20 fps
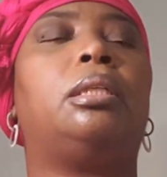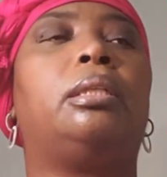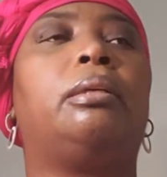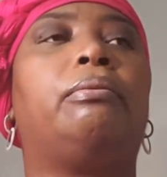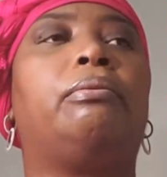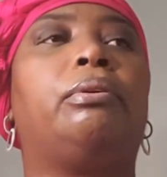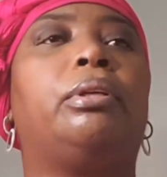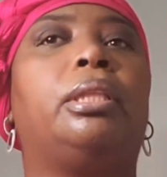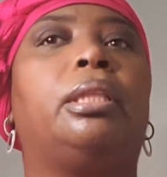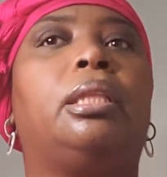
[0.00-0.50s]

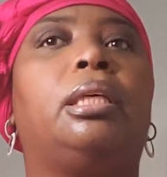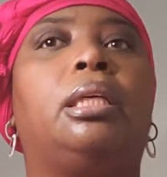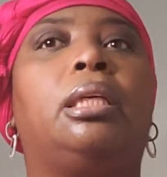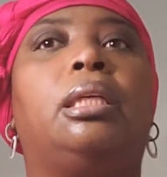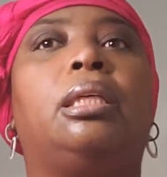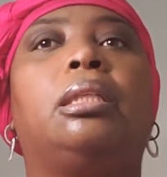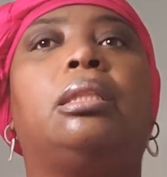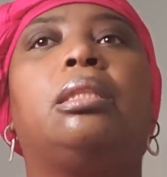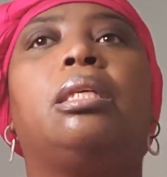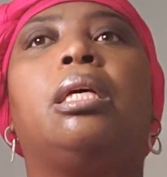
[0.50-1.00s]
different
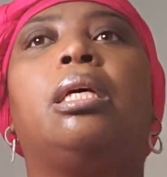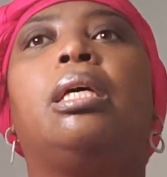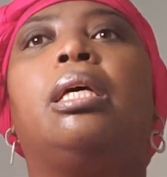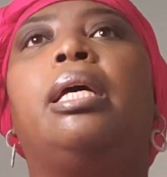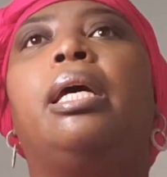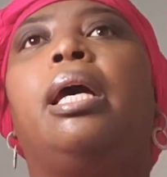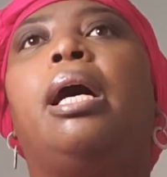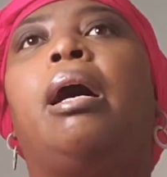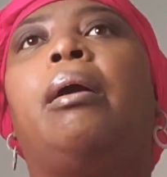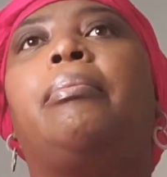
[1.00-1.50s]
things.
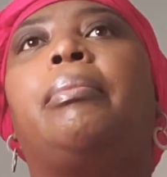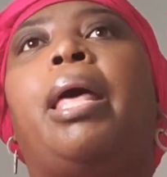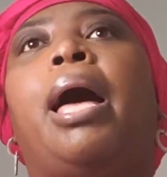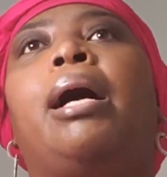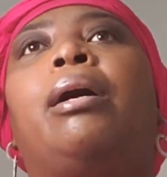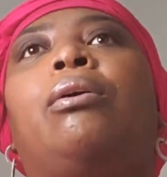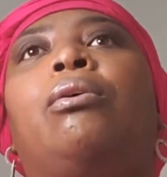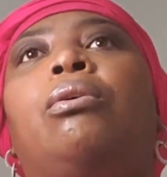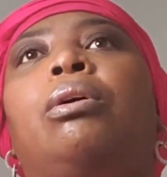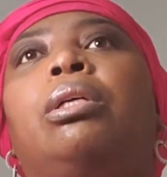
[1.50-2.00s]
I'm
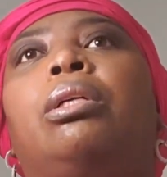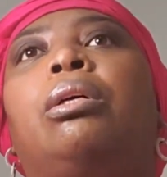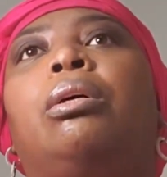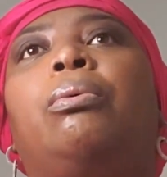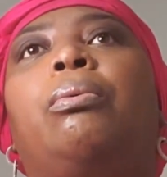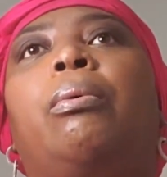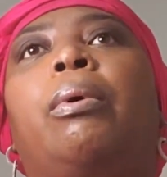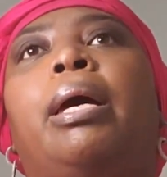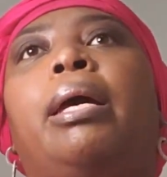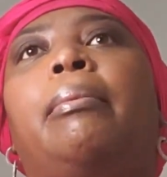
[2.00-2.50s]
not going to
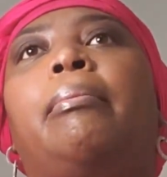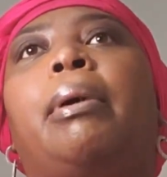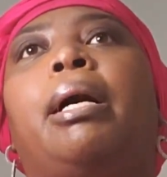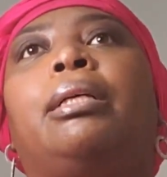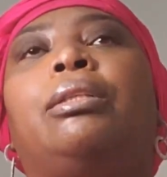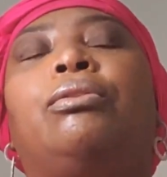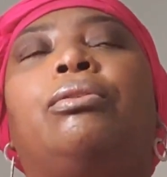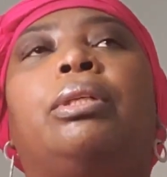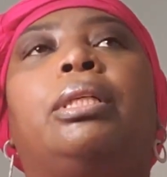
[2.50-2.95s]
weigh my